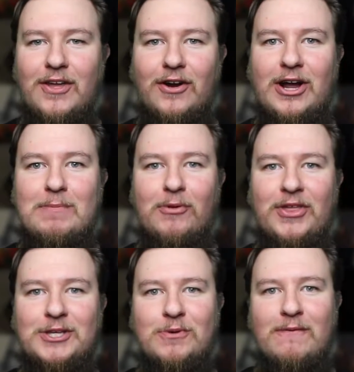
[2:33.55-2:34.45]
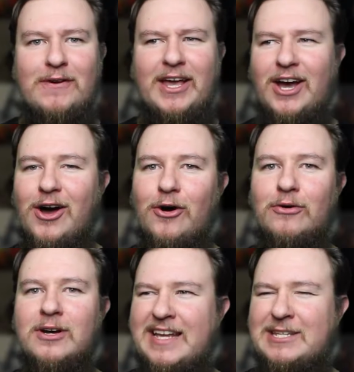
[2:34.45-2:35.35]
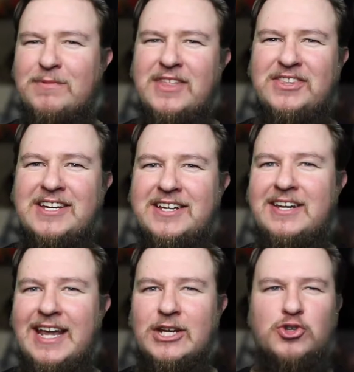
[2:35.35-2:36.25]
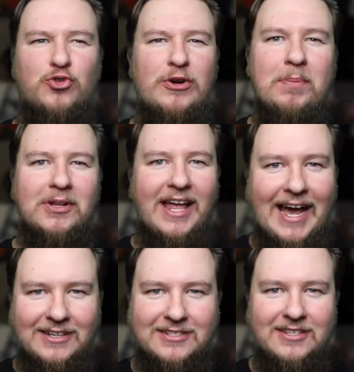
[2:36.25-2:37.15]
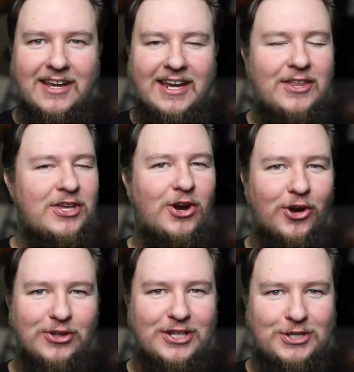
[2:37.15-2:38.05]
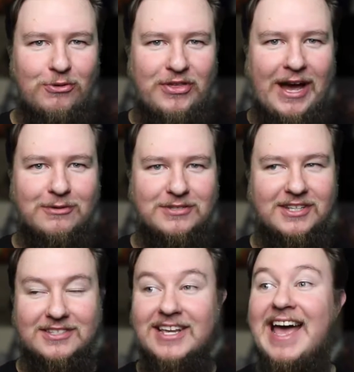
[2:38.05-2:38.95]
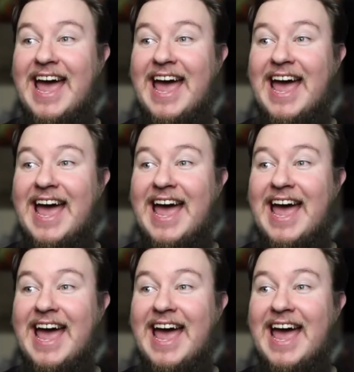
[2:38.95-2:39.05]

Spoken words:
There are a couple things where I felt like, oh, that's something that they did in XXX in the early 2000s.